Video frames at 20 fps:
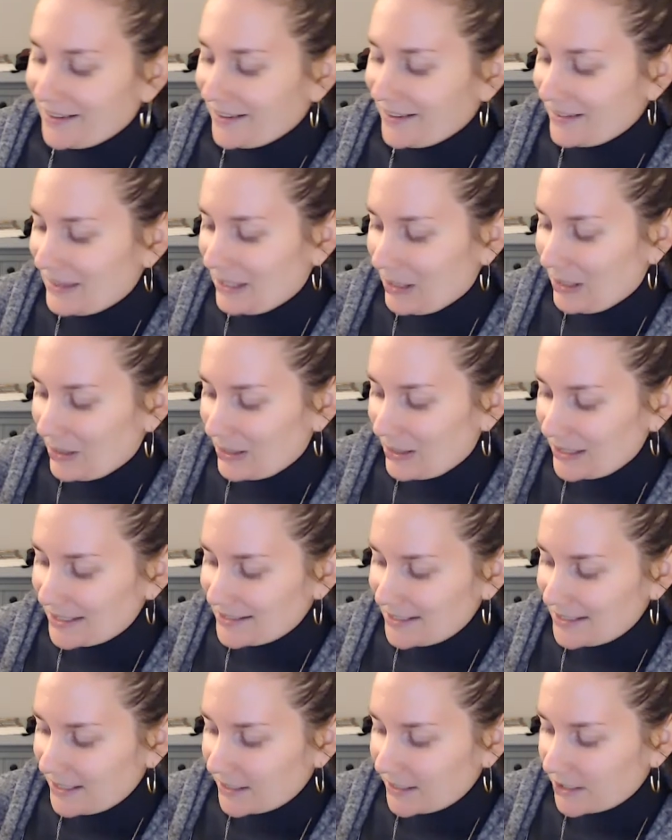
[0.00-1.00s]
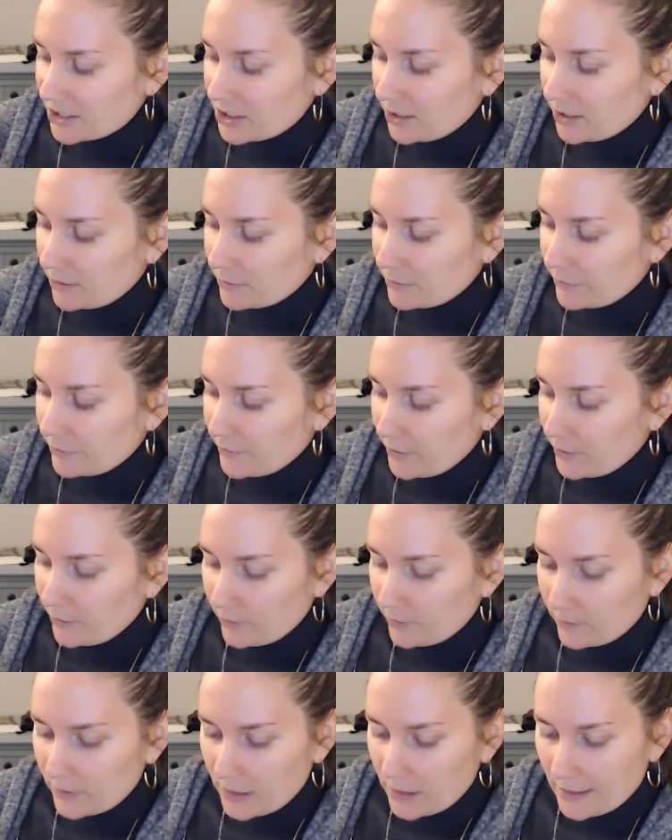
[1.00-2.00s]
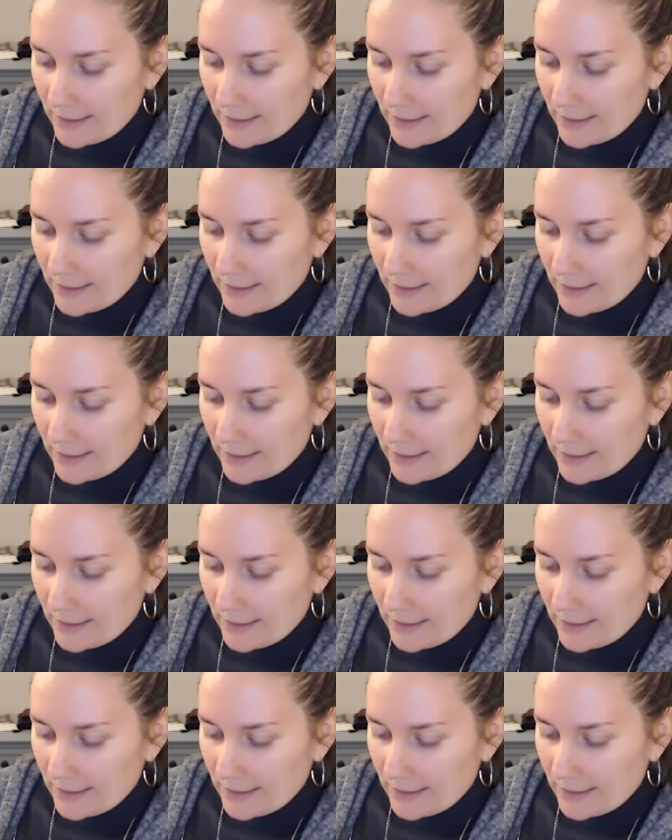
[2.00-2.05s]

the architect shall review